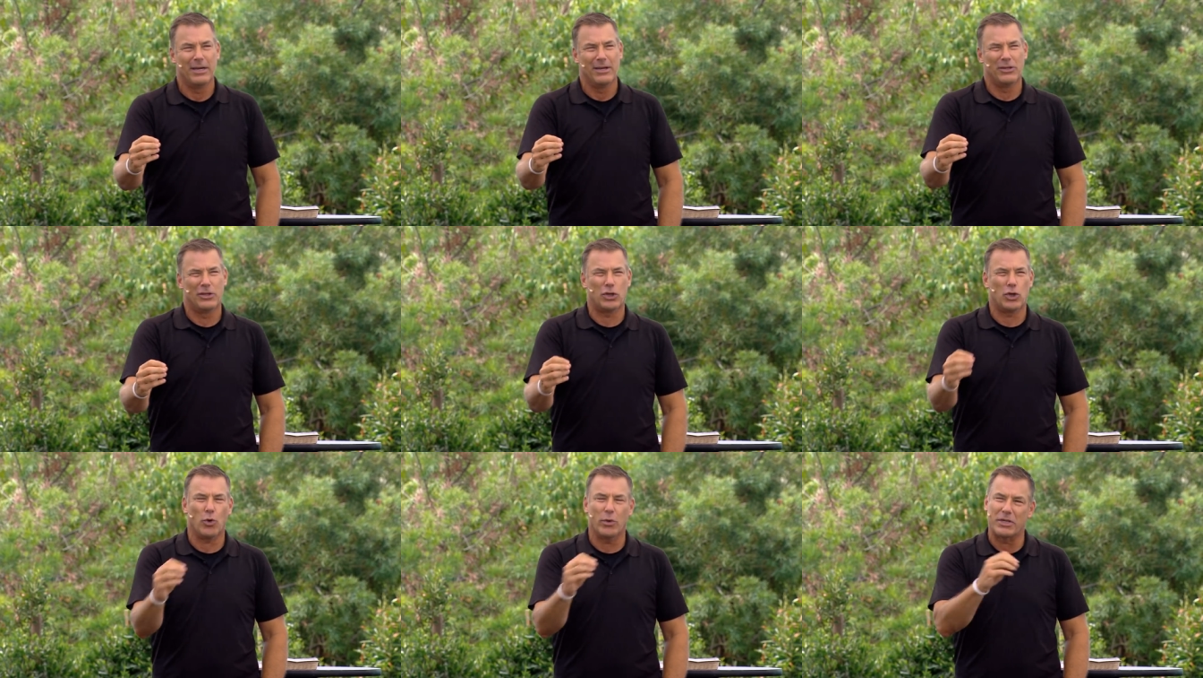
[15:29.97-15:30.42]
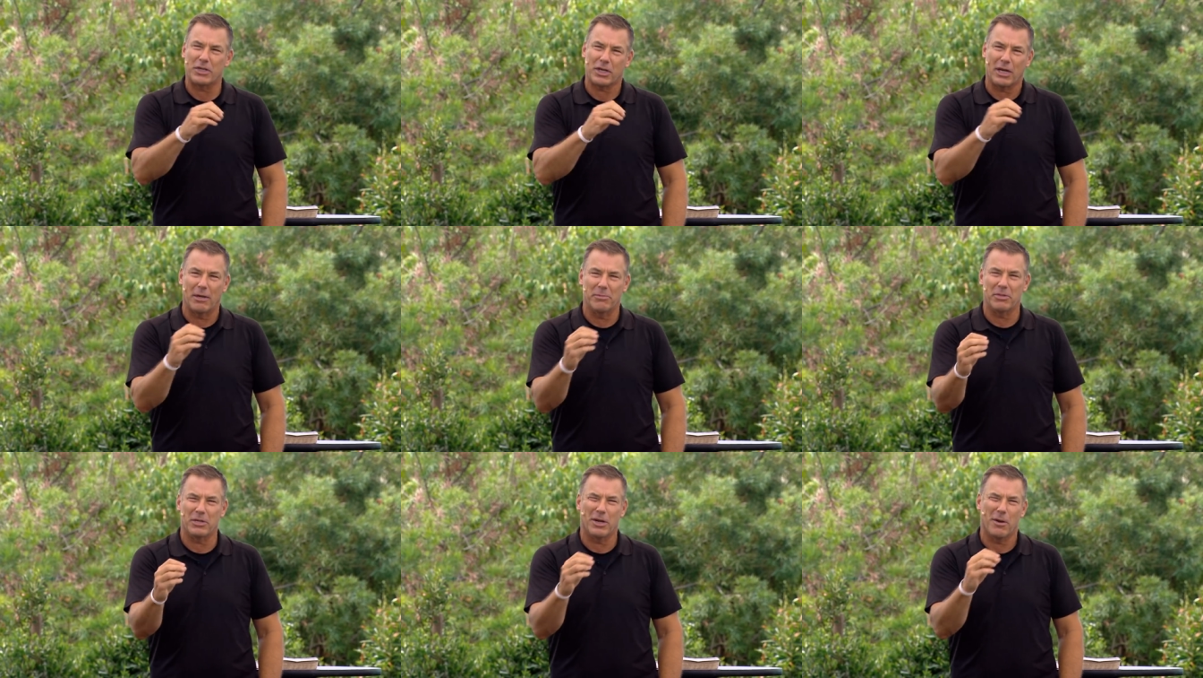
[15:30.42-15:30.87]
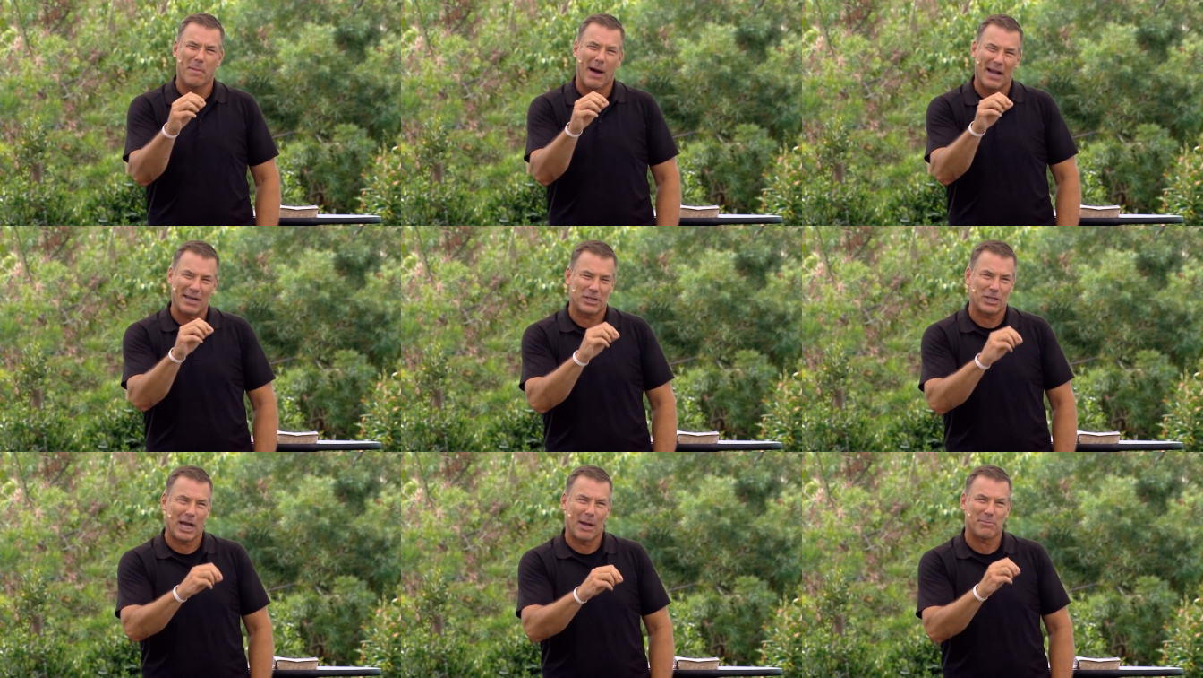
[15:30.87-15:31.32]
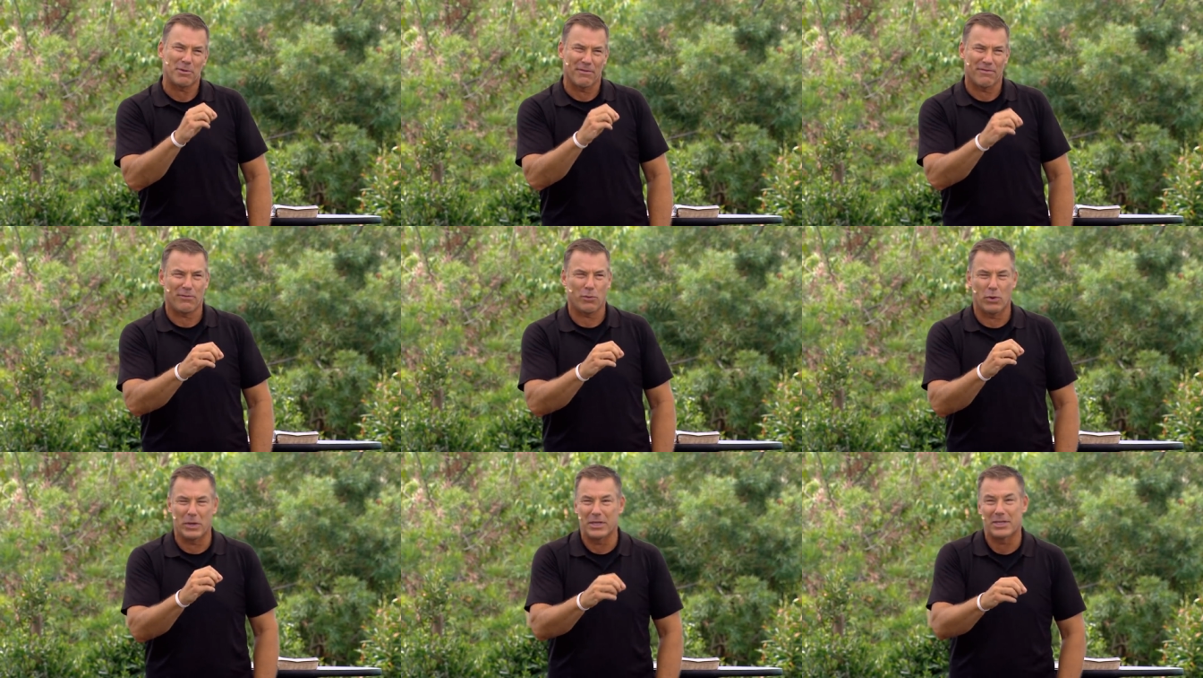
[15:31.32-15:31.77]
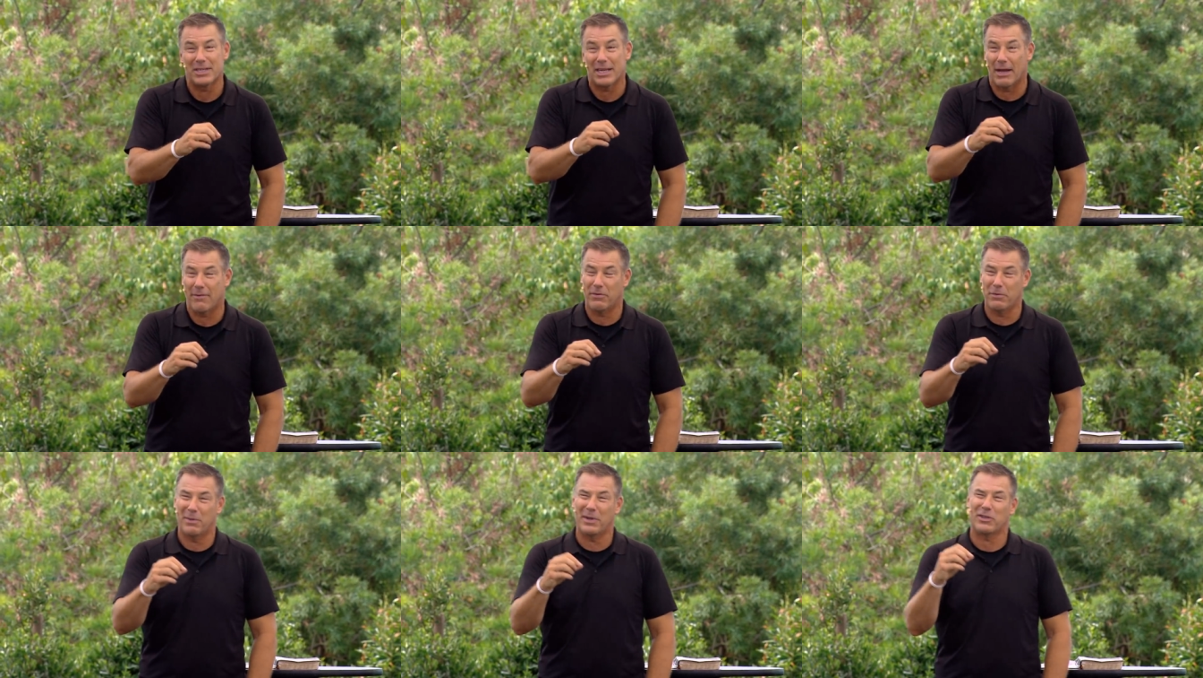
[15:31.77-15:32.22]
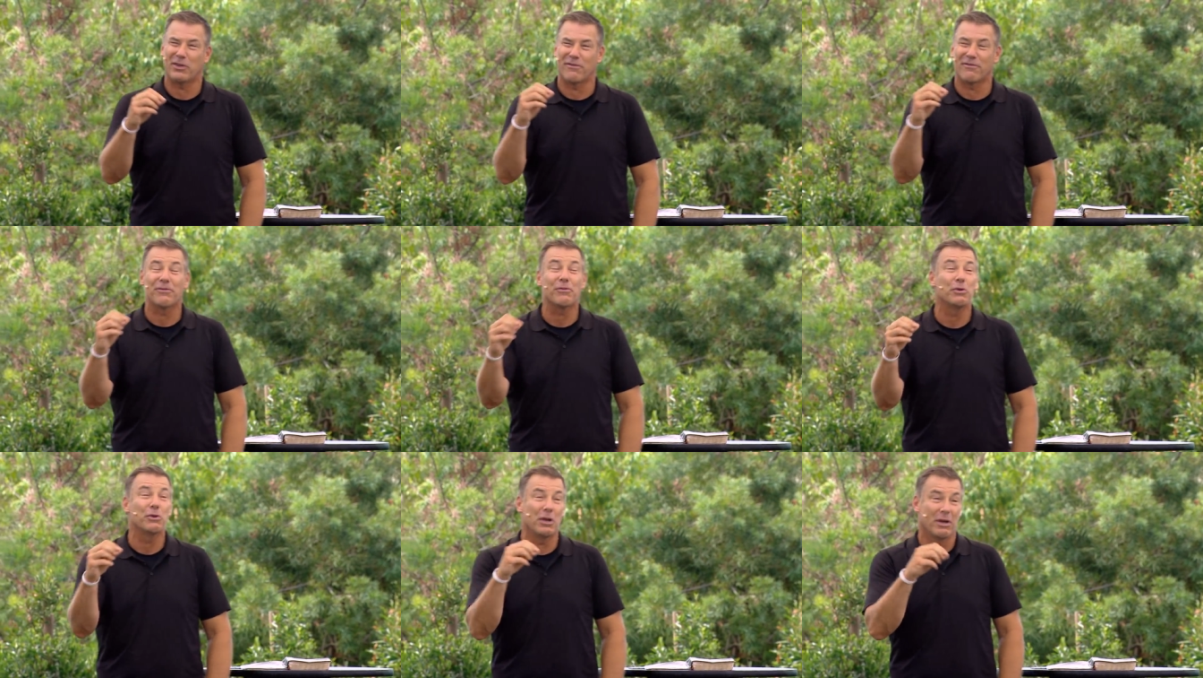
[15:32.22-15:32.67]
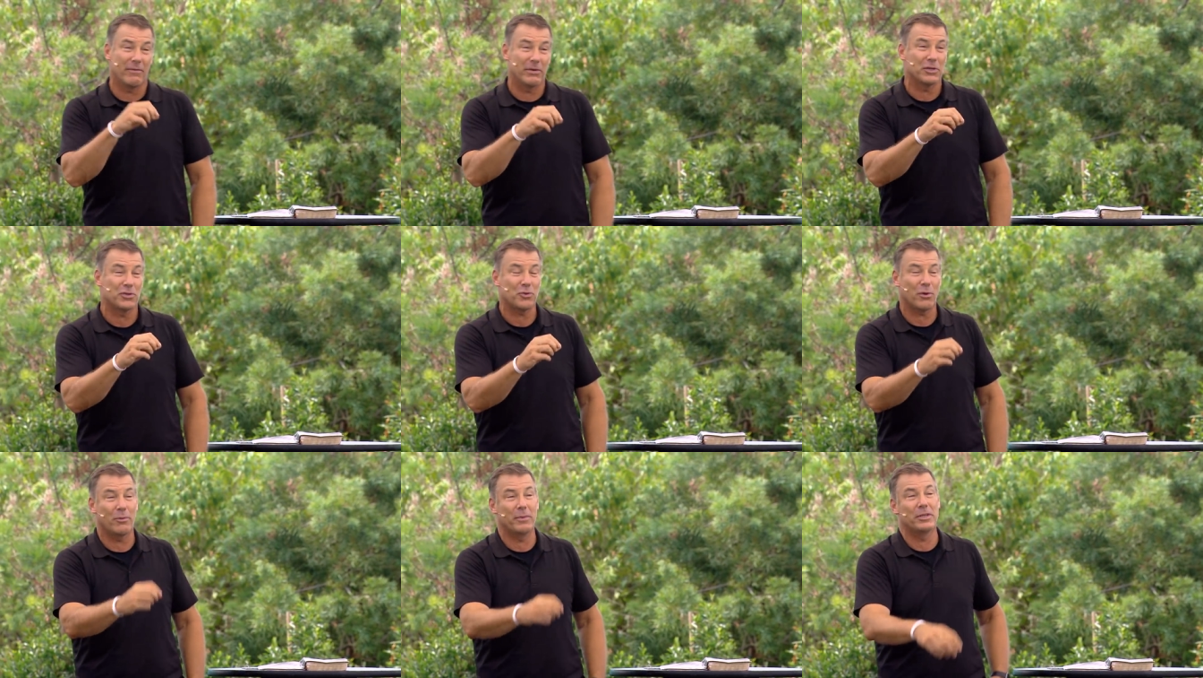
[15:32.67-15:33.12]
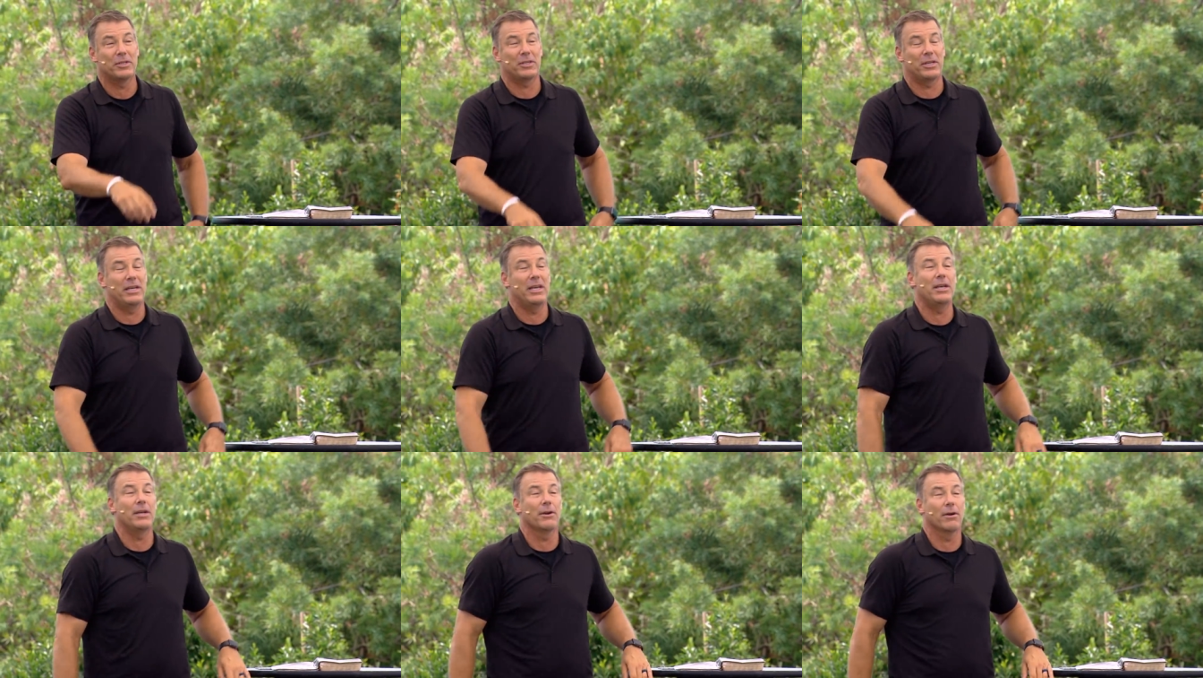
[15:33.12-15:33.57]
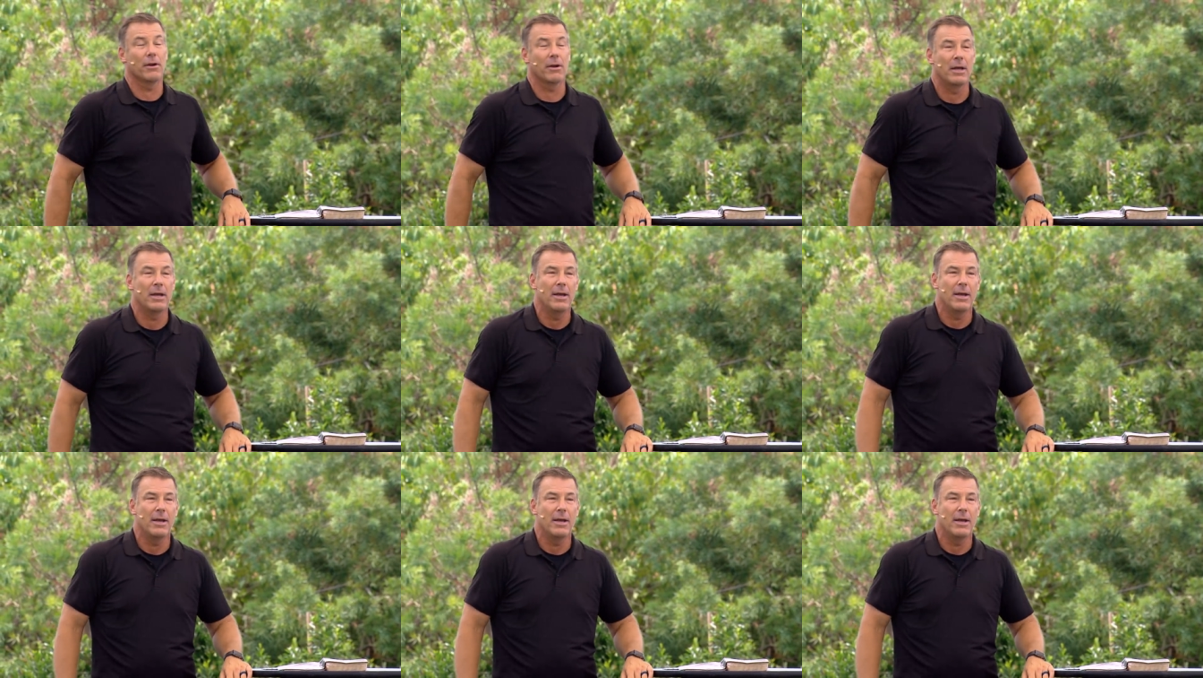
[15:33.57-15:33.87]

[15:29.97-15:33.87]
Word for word: Choice comes in about chapter 47, but the fruit of it is what we see here.